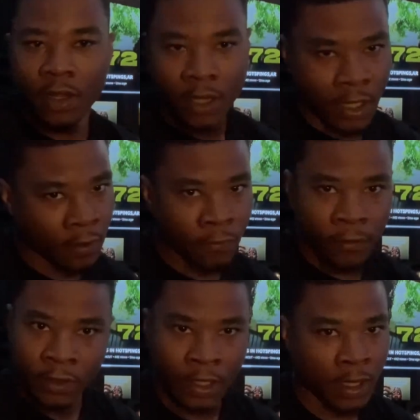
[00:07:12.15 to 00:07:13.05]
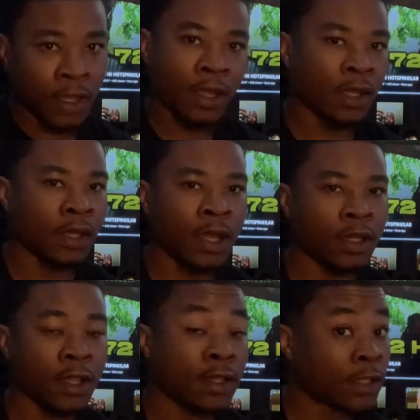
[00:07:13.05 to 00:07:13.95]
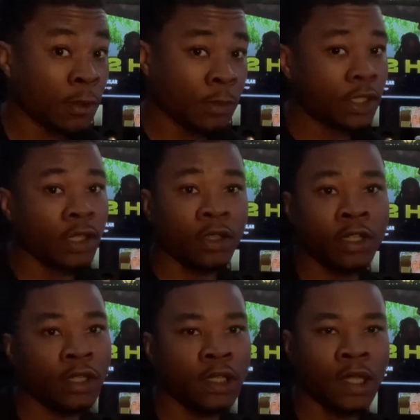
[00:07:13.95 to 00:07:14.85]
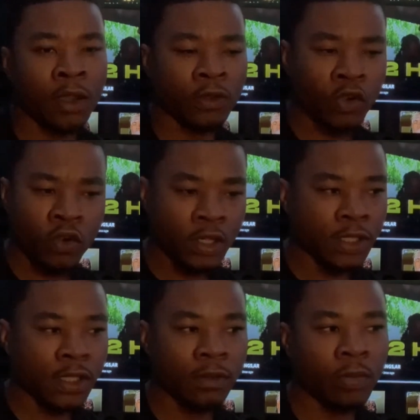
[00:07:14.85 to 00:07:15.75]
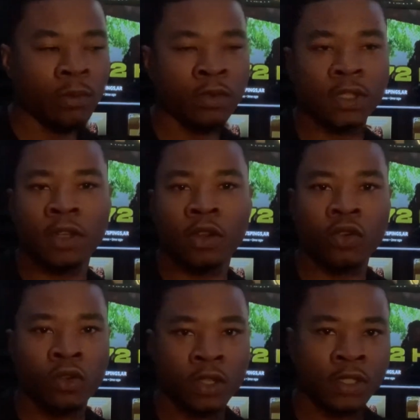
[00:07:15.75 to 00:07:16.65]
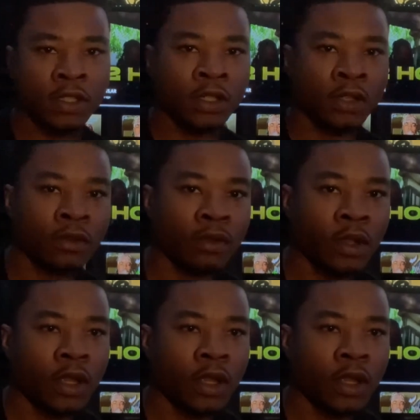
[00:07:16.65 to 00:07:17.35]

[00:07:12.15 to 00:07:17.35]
Everything ain't like that. Some shit good, like courses. People sell courses on